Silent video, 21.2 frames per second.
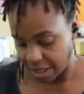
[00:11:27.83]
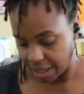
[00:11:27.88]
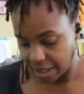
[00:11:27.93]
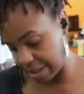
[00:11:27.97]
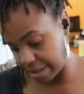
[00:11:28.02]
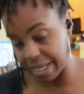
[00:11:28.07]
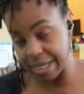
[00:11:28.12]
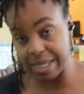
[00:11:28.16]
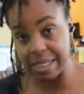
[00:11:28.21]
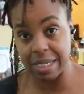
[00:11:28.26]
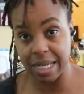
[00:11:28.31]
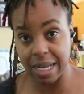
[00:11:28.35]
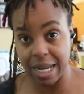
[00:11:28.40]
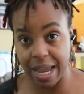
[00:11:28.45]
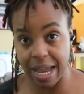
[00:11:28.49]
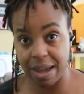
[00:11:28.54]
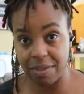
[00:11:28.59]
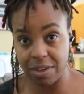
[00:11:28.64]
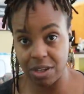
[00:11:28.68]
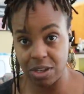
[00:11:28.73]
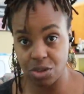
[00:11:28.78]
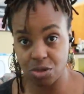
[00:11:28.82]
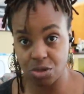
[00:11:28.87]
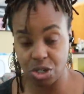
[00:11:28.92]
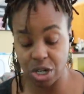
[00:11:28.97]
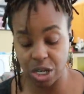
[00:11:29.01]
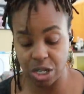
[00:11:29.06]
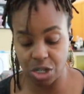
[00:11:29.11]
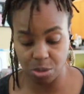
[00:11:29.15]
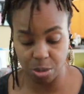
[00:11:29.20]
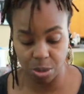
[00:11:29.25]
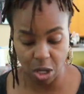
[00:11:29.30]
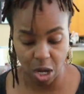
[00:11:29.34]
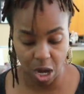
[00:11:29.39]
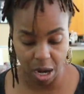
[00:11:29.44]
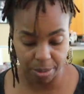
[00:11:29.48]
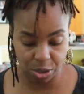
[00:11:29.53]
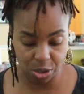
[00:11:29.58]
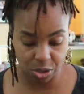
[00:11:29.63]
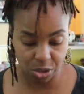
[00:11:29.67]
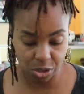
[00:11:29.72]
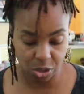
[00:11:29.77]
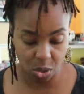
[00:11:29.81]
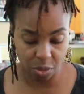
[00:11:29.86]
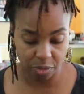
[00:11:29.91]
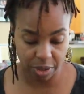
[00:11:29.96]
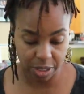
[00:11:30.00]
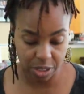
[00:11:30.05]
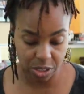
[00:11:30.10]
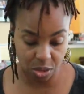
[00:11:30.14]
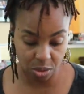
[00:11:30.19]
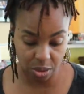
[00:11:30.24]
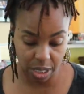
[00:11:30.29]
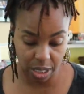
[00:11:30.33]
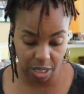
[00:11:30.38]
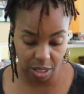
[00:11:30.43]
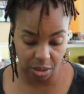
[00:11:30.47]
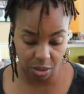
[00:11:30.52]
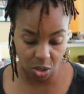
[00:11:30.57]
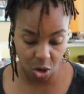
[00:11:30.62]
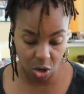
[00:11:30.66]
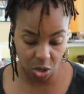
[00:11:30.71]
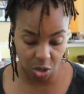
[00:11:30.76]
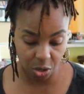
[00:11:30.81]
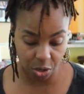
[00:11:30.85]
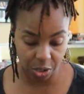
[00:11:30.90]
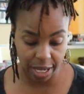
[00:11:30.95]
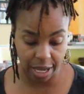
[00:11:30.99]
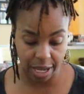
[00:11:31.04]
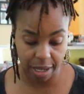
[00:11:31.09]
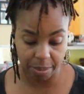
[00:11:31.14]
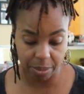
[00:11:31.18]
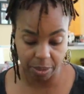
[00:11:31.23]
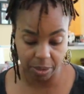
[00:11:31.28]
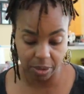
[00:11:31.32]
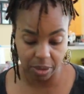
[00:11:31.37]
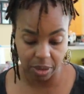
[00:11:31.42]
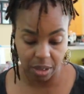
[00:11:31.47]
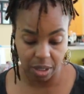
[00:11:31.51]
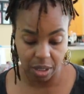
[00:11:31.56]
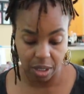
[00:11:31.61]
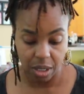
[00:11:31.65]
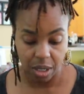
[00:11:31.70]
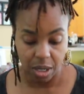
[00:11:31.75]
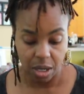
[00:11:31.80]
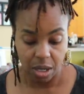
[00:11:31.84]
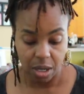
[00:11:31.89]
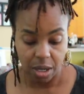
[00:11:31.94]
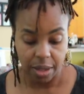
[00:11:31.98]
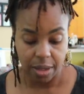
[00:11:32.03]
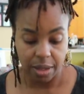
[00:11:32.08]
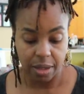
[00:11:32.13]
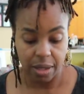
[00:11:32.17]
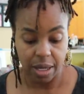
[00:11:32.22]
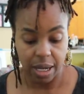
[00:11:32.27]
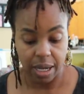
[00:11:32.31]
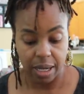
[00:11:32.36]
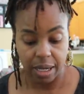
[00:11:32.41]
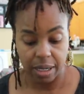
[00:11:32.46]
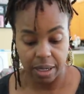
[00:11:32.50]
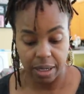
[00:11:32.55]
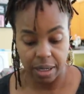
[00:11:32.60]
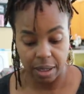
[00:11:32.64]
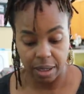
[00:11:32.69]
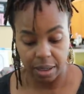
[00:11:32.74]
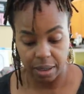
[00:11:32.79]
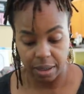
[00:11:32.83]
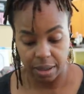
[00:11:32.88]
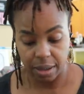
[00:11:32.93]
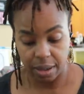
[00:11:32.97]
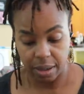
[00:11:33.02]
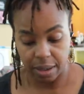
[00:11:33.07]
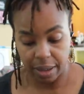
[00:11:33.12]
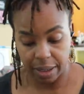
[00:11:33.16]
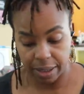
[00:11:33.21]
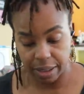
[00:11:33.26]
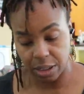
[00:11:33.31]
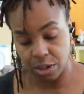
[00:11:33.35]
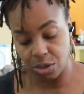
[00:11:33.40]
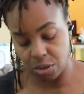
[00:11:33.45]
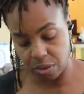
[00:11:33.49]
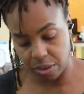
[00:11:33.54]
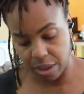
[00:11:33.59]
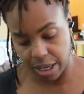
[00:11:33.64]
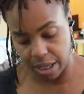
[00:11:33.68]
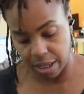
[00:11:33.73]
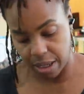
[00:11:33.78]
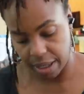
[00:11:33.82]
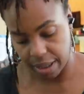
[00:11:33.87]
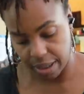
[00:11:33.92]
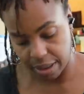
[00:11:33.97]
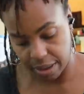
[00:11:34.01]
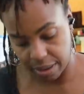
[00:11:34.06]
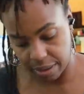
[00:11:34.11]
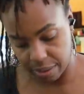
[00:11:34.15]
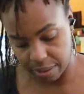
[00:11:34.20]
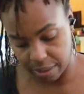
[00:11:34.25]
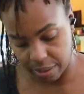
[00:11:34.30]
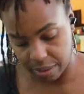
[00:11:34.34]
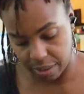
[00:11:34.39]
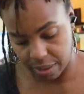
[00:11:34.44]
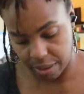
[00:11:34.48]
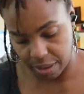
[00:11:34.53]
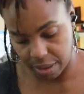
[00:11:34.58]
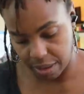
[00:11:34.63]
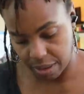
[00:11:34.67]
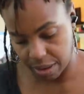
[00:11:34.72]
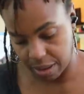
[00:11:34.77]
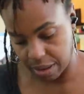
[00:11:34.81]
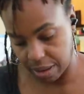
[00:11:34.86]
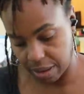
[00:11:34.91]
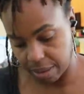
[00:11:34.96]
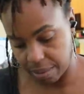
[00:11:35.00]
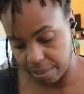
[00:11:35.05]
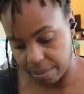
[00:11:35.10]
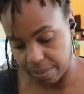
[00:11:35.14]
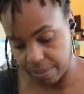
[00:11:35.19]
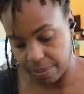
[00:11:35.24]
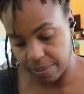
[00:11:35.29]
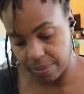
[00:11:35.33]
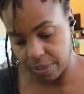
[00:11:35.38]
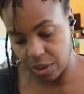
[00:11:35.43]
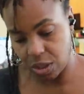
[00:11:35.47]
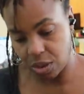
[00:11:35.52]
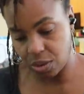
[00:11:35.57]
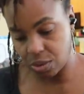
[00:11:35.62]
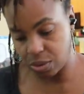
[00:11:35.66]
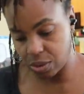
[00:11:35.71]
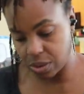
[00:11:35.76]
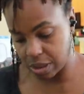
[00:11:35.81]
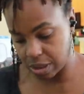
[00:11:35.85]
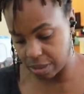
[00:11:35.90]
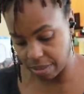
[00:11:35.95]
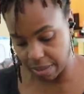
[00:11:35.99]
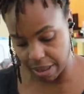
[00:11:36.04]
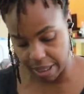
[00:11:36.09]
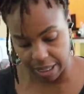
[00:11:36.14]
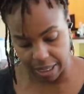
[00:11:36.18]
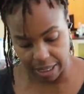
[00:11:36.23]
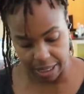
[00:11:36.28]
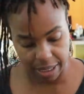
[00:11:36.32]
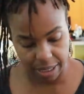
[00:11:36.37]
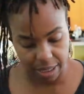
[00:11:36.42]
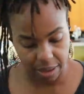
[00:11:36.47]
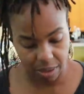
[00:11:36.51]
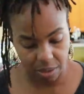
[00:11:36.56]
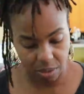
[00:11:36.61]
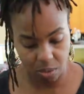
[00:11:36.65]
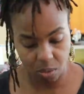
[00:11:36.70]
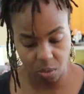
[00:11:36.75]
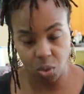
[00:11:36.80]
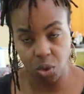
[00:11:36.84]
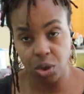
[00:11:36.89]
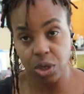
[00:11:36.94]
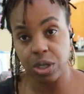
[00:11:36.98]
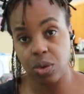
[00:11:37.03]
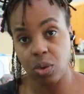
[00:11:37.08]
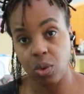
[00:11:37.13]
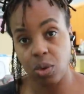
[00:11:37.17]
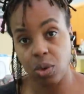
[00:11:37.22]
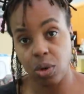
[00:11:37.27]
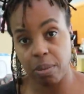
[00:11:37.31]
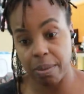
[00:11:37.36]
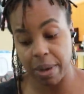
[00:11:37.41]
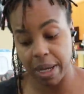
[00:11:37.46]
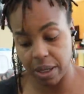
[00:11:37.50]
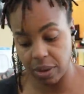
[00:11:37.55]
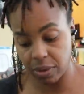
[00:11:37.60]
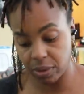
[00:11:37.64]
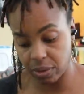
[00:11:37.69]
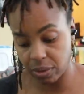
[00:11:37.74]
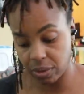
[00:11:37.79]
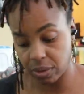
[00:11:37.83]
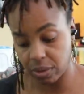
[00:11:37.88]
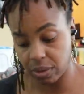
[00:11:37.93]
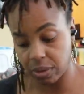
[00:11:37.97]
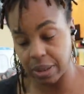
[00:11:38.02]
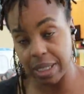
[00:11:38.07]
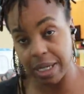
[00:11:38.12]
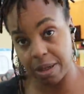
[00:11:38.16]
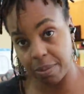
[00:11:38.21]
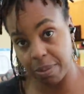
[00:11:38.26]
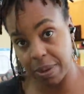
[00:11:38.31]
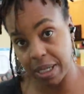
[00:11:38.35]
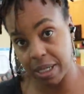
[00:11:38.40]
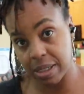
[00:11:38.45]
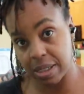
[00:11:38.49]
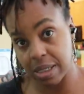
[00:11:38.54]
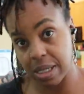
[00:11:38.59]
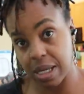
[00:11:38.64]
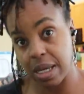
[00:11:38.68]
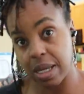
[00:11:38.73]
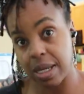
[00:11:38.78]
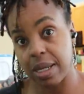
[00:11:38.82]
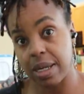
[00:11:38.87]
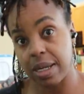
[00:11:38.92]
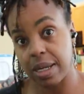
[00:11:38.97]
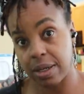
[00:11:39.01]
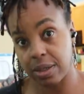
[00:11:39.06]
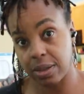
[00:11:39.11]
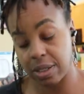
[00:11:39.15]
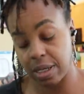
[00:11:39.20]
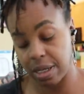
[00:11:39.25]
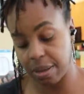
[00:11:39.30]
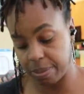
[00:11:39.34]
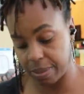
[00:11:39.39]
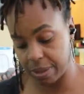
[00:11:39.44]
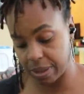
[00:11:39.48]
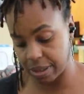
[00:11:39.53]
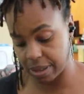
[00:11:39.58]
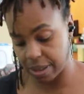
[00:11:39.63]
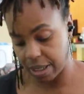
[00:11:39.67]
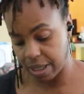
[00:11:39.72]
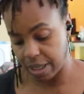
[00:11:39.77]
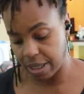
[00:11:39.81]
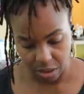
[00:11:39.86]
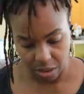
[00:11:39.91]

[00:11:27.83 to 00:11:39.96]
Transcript: As I said, I have interchangeable options, so if I do need a longer cable, then I can do that. I can use my wood or metal Knit Picks needle tips,